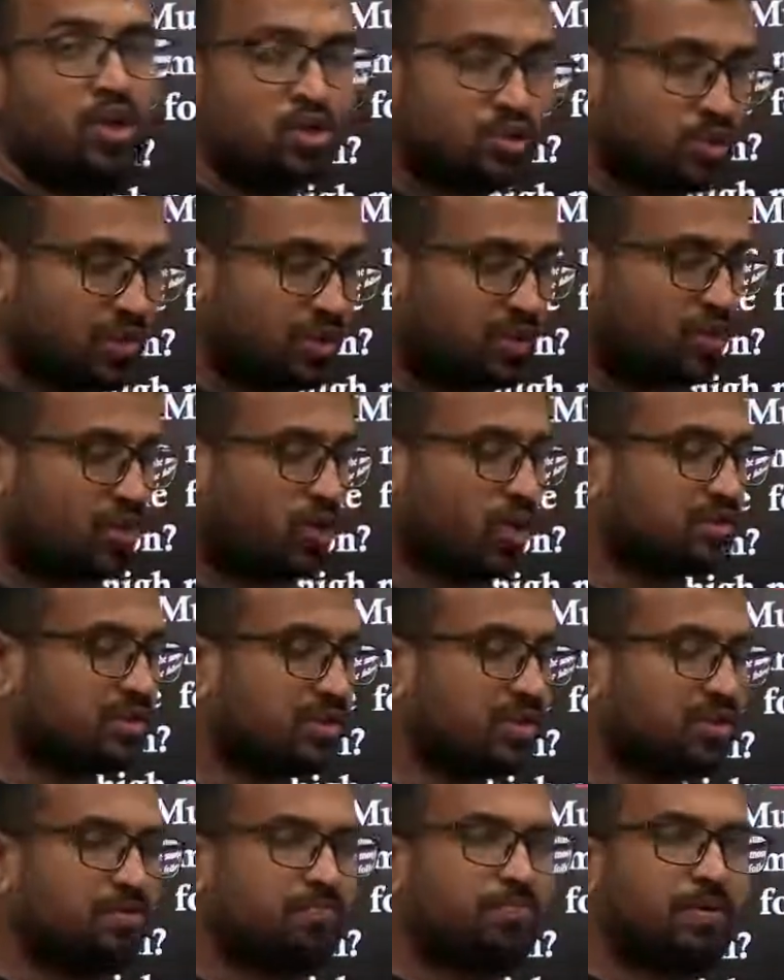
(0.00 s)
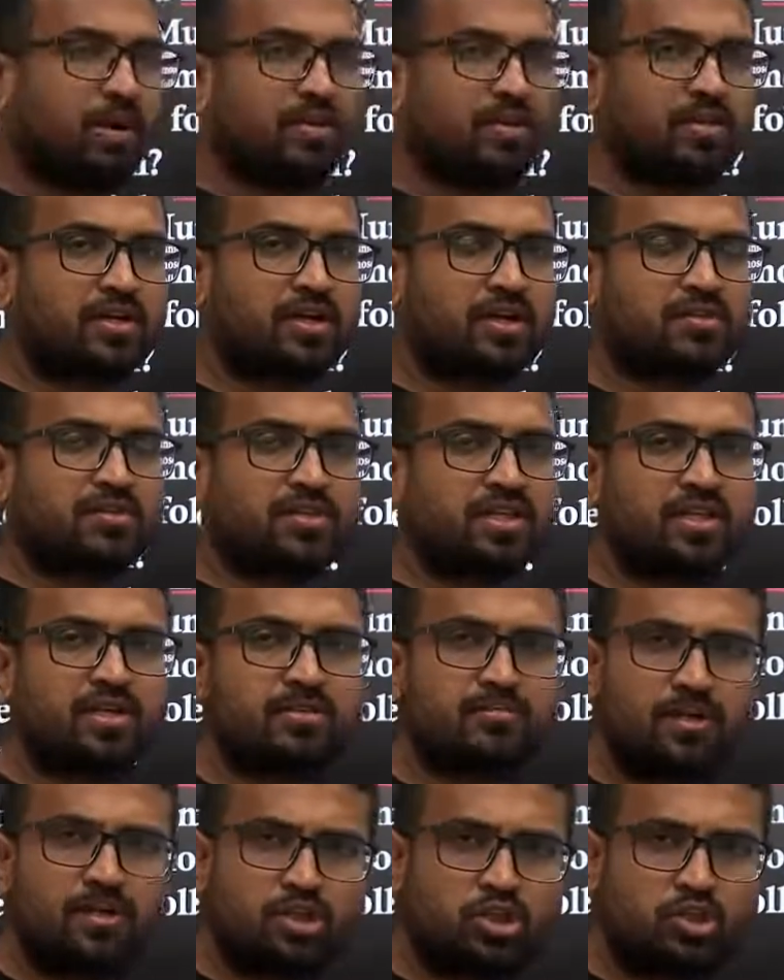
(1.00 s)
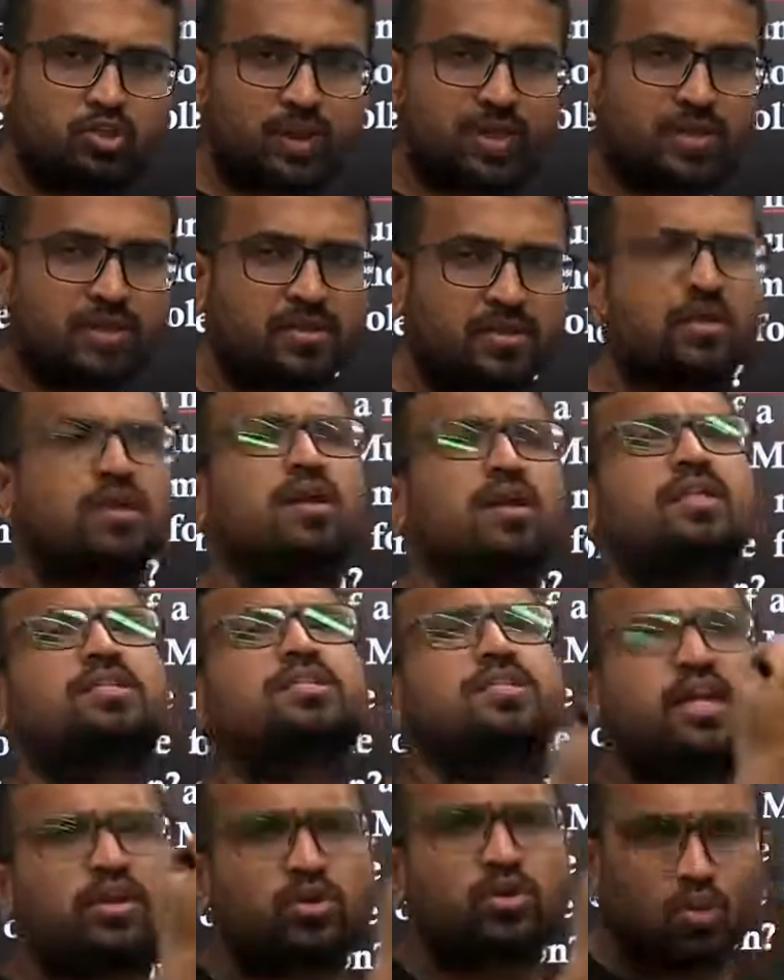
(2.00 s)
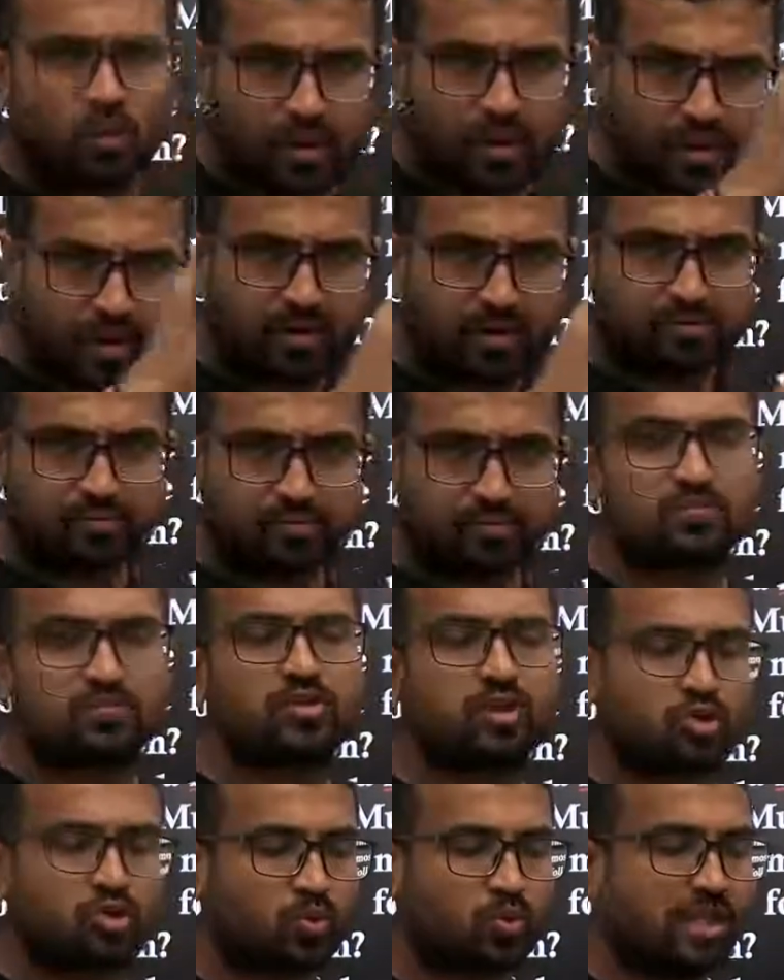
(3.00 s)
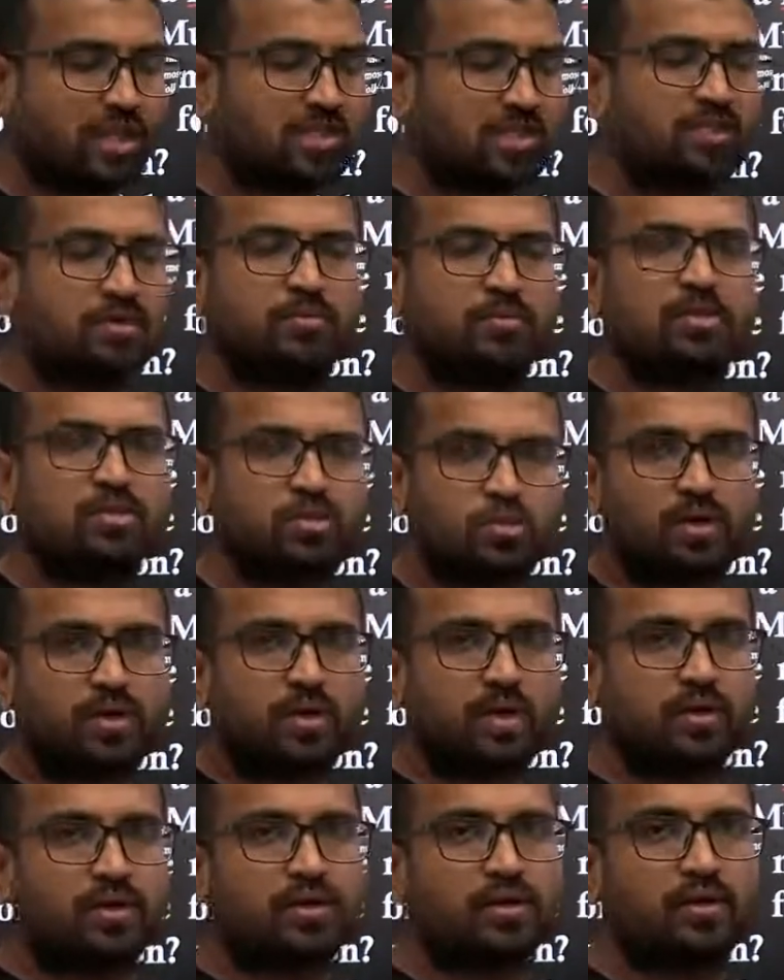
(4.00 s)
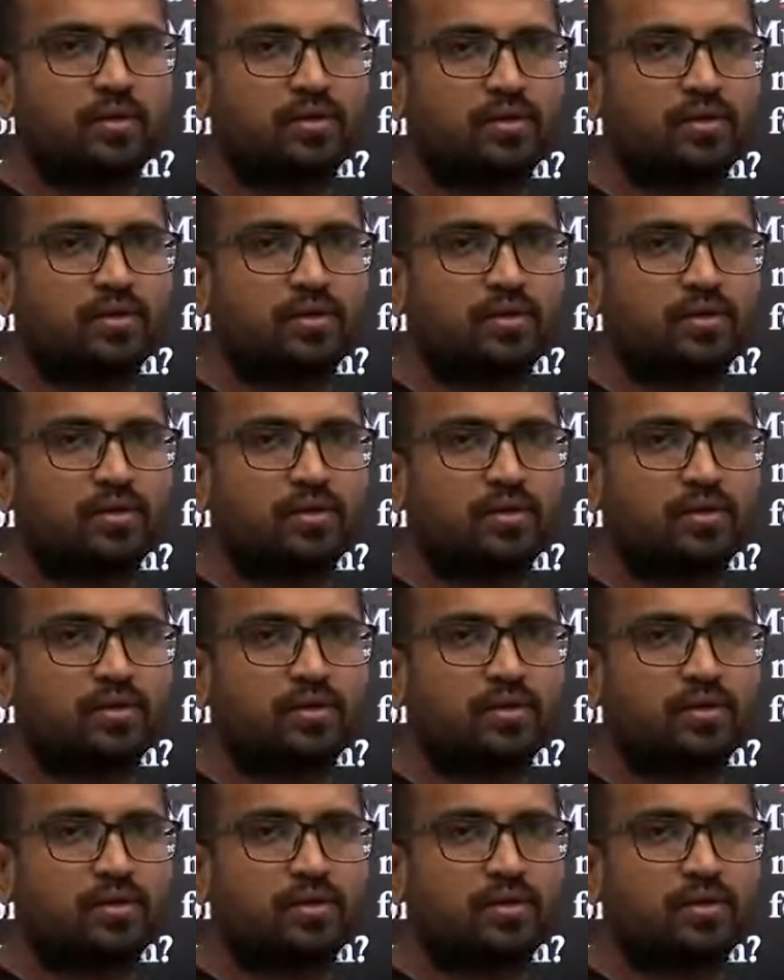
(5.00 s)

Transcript: So in the northern part of the country, the number is twice. Let's take 200. The twice number is 200.